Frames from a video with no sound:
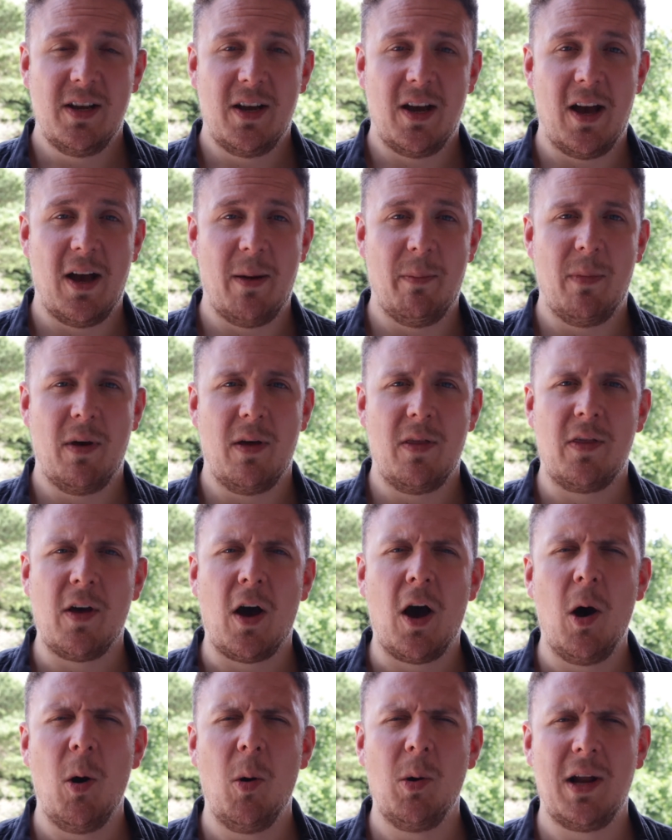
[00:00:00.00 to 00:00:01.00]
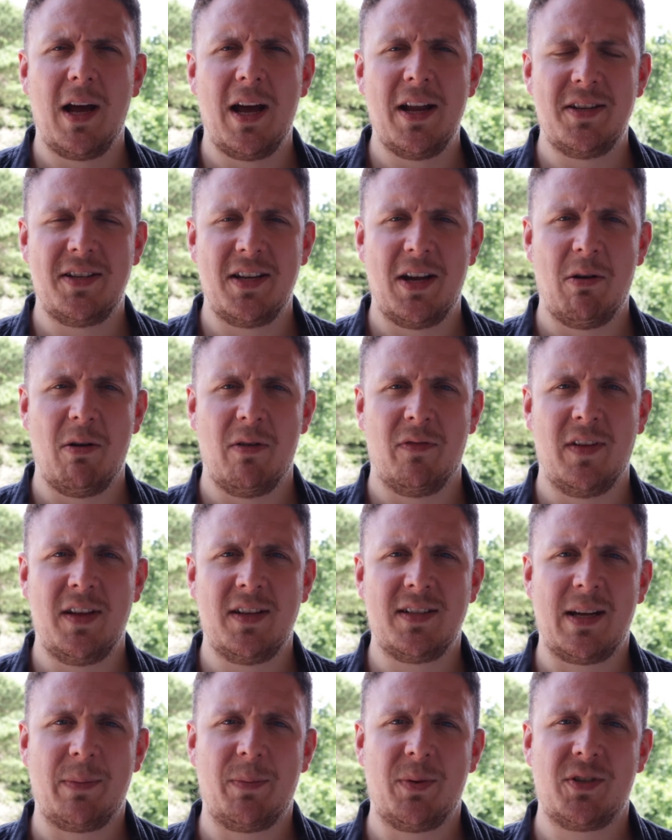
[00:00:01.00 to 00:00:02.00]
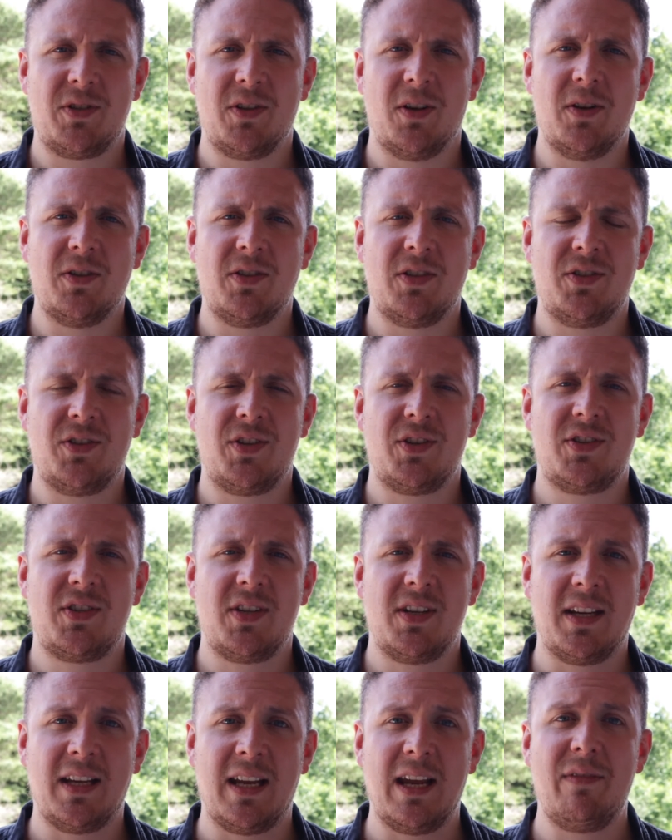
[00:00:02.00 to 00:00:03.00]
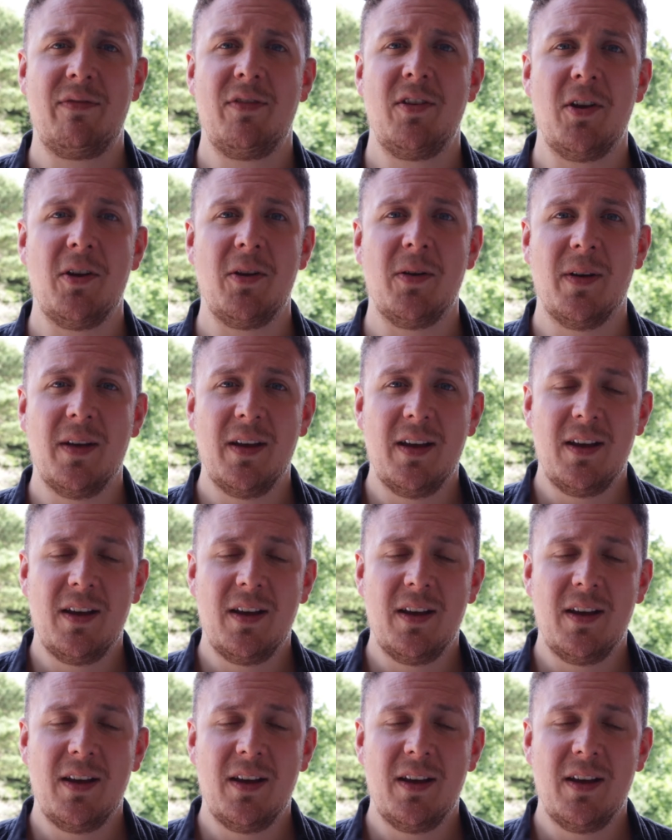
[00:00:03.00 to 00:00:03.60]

The whole idea of these episodes is just to give you